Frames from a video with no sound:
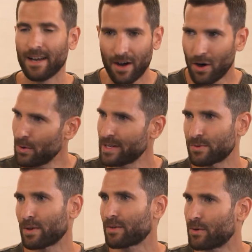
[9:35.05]
always
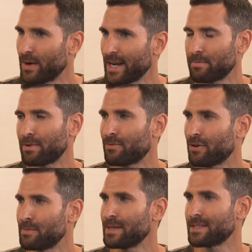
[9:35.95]
with great
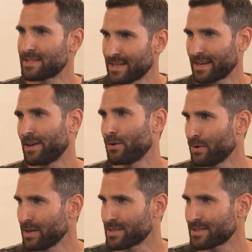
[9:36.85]
performance and
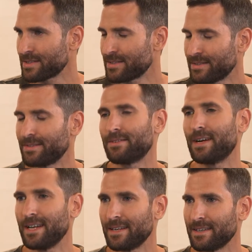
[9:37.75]
QoS, right?